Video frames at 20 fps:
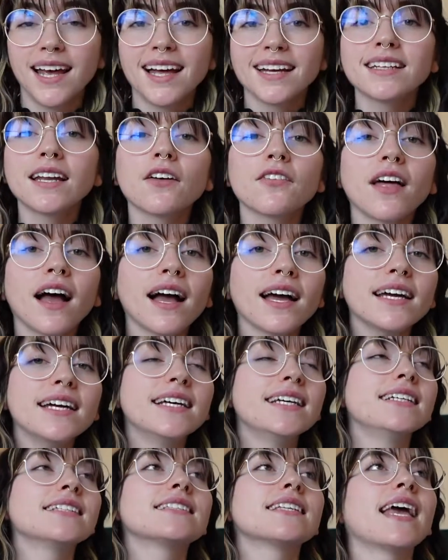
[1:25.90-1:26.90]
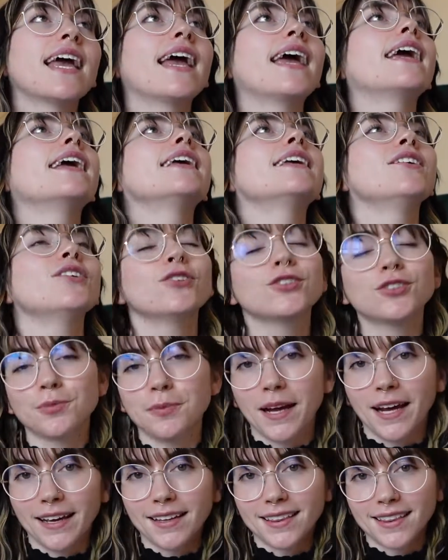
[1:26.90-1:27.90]
Now that is a huge
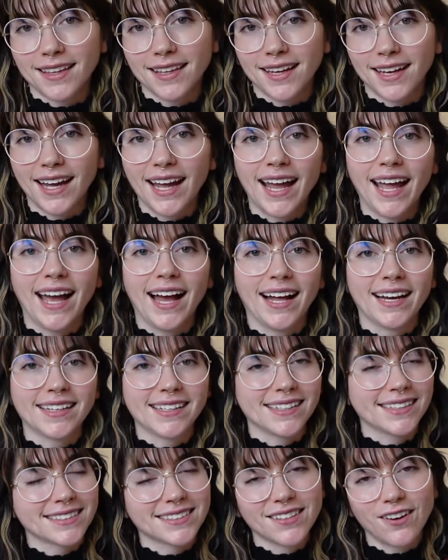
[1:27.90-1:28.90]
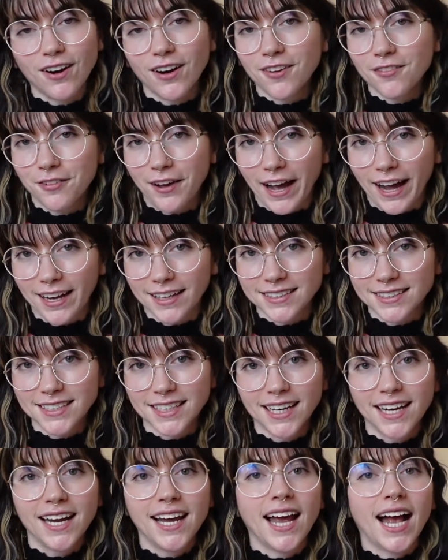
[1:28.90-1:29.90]
myth and it is not a fact.
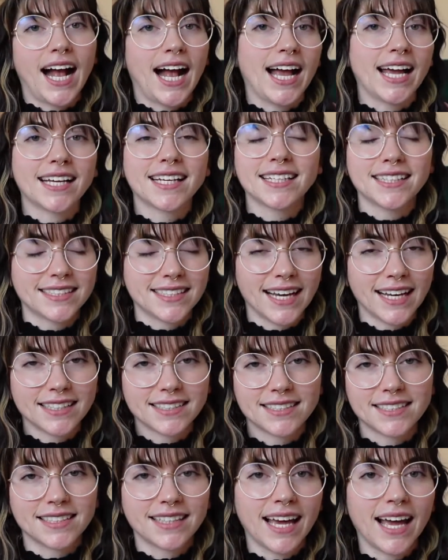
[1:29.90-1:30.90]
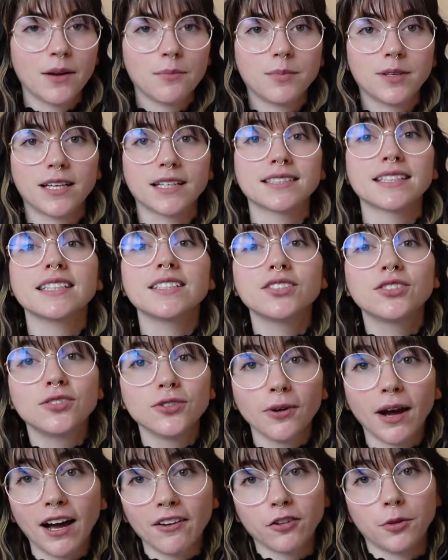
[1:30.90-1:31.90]
I can attest to that because I
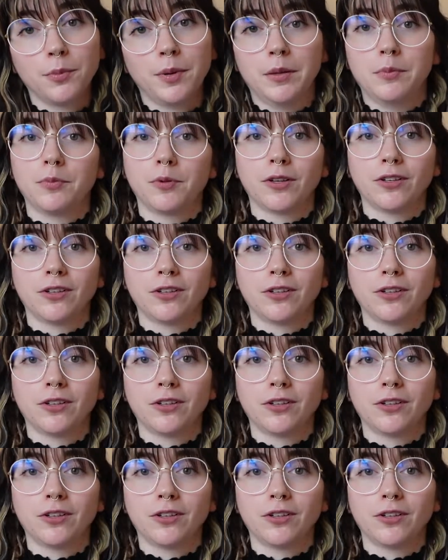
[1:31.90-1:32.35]
do have a pit bull